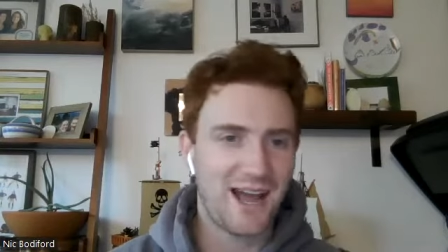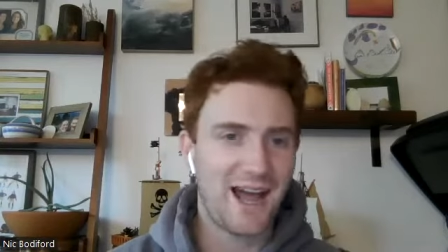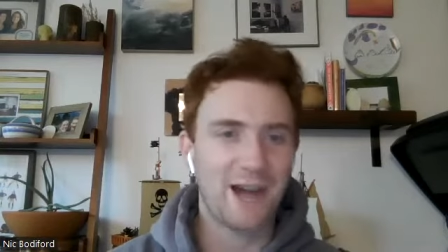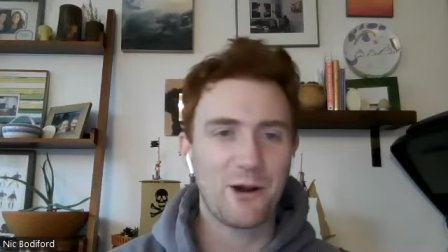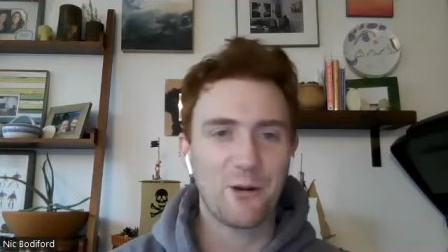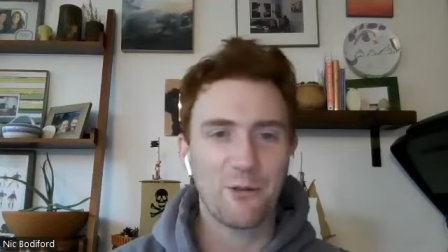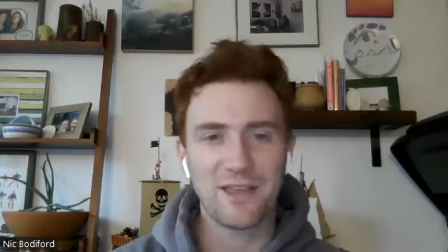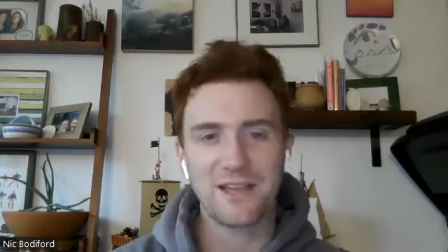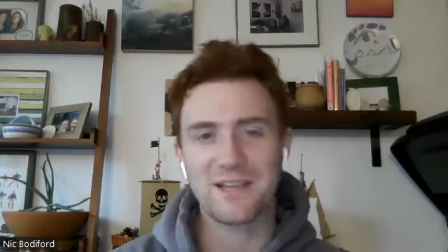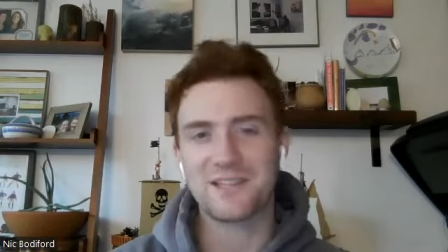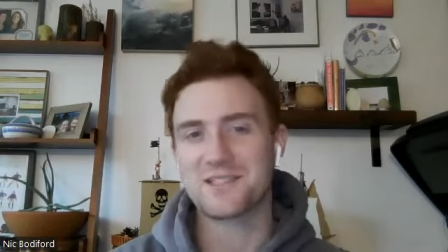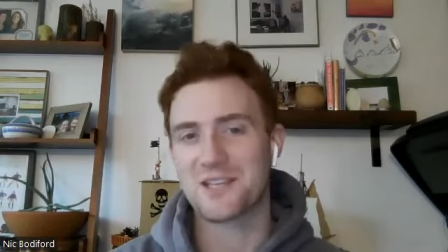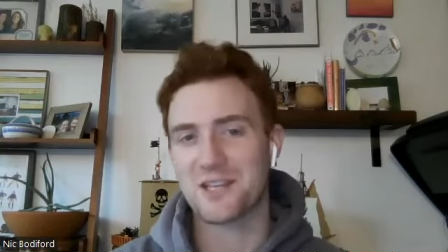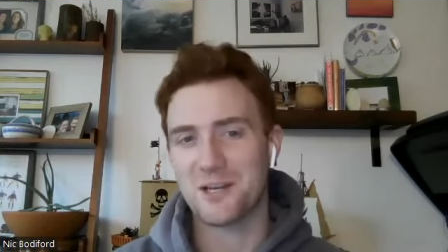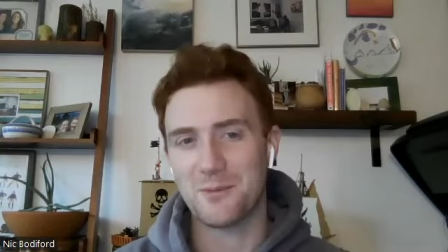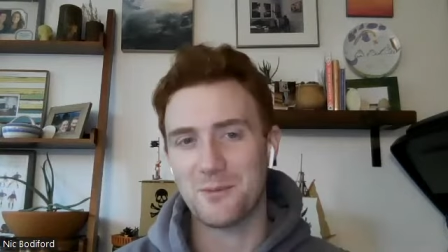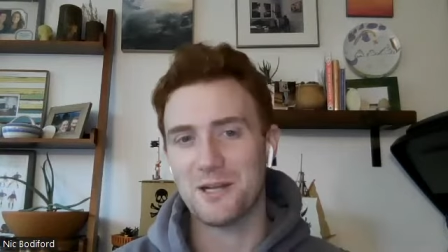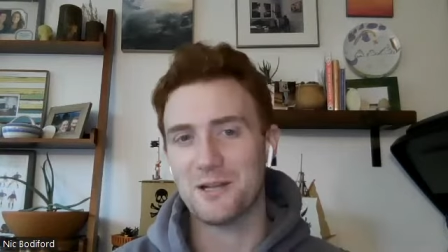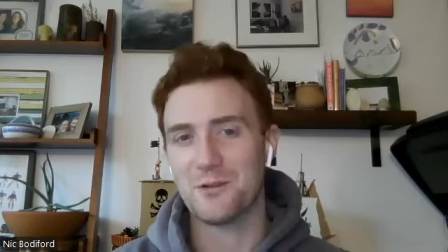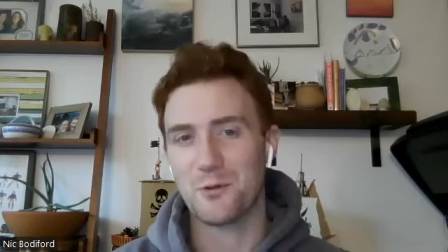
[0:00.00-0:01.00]
I don't think it's going
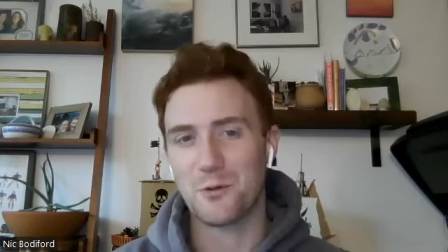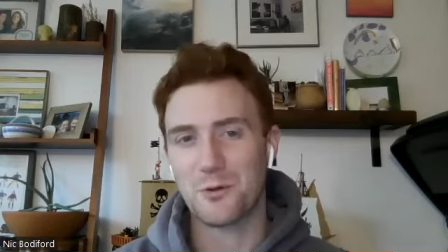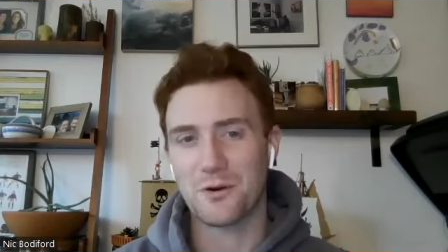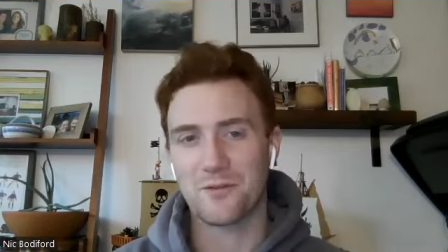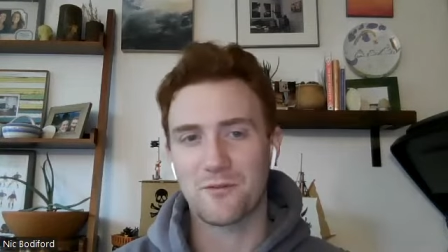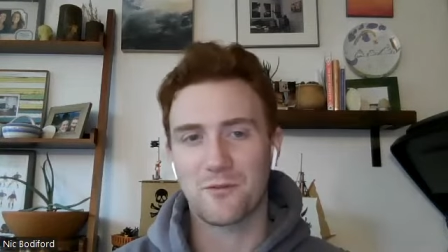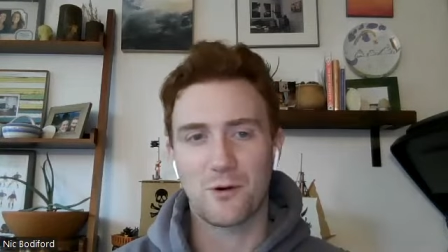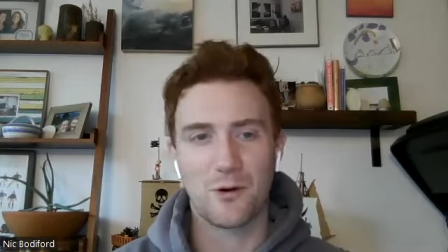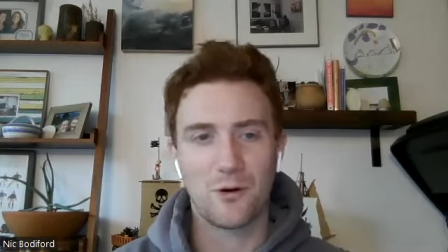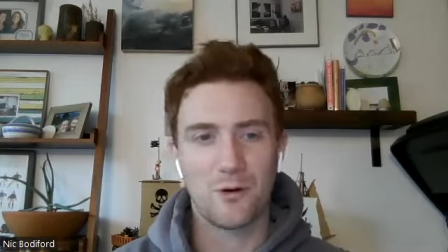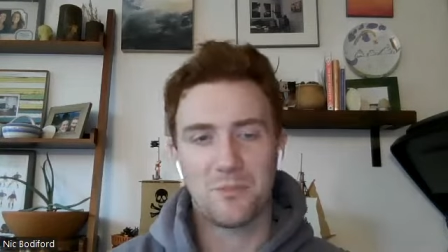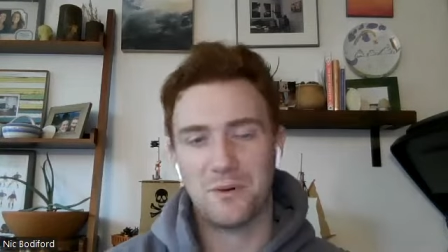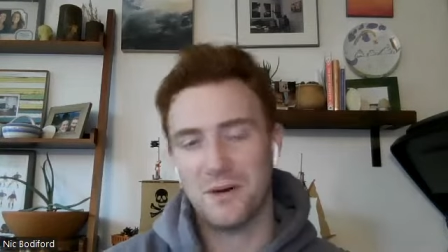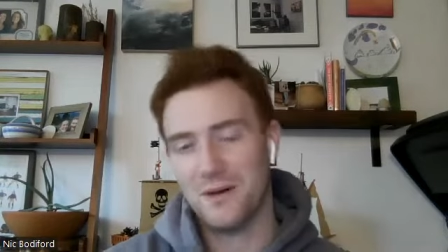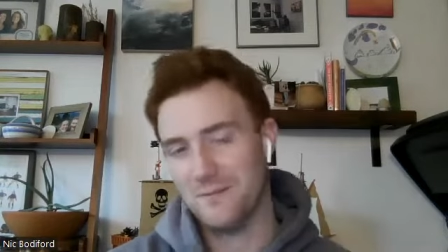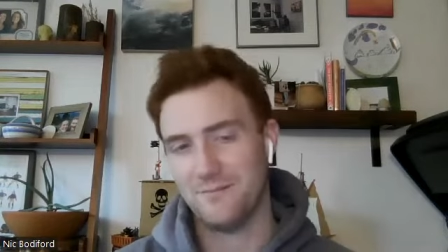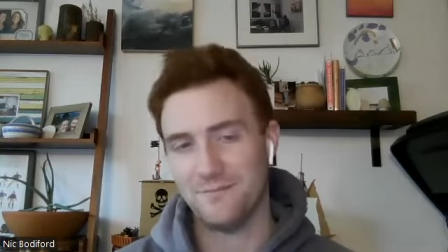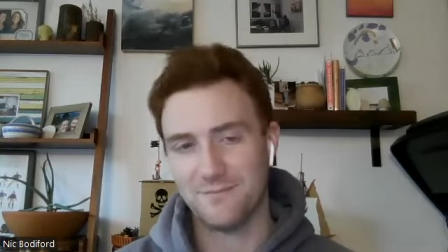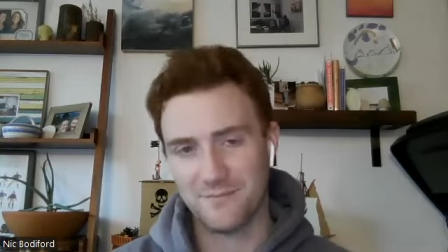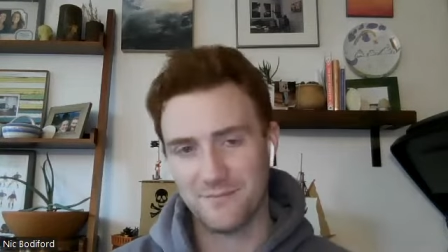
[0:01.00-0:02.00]
to be a lucrative role,
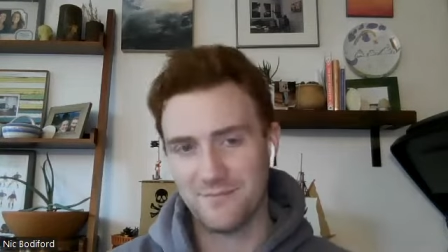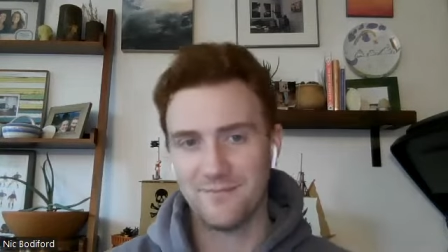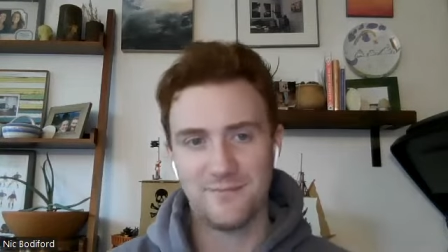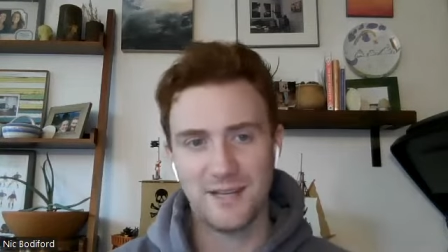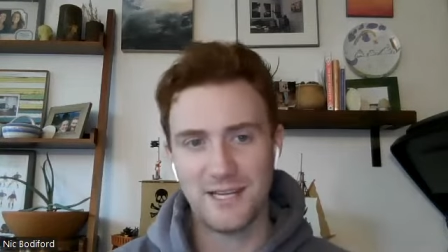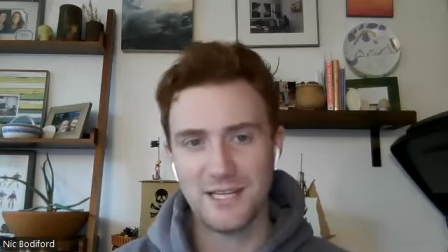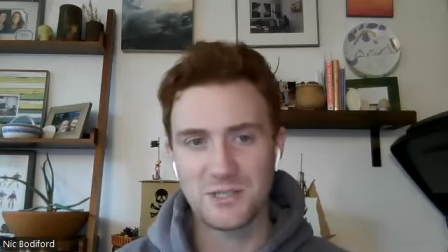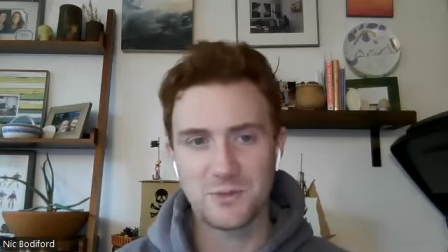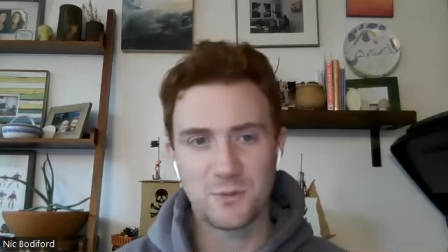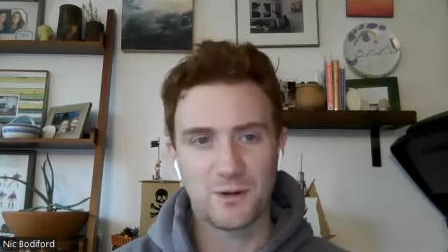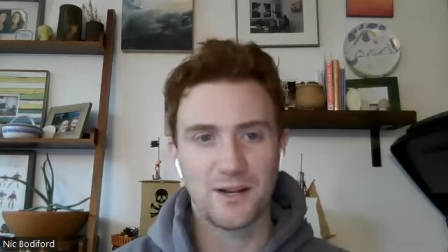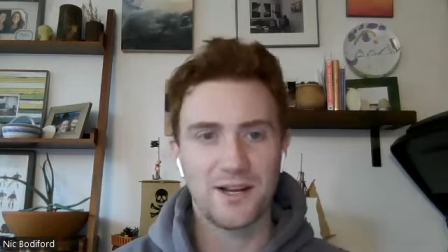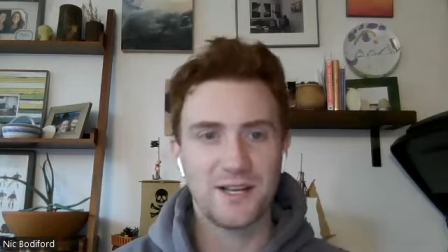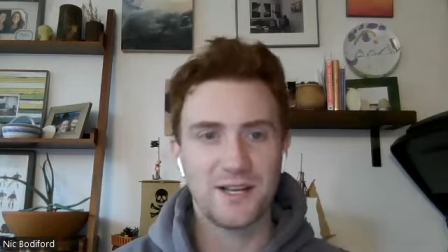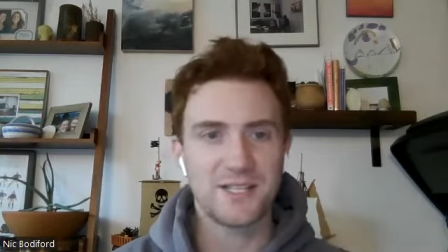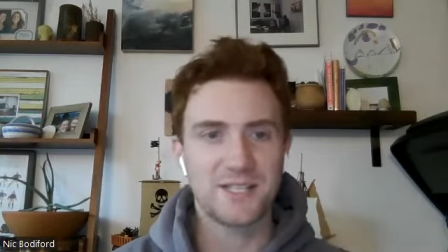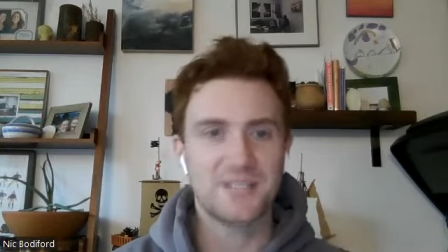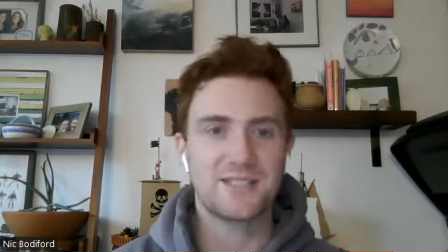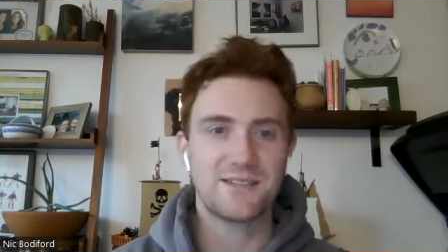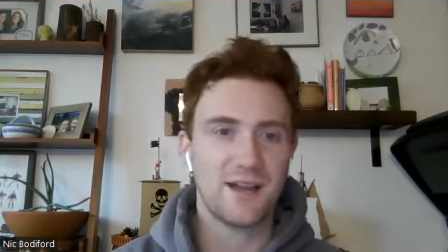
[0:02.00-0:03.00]
but is what it
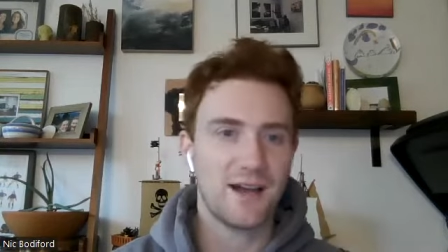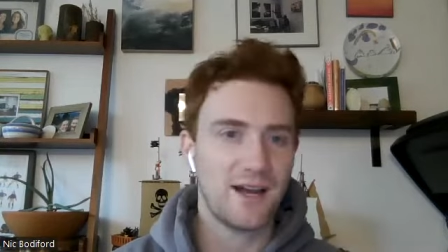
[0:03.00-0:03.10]
is.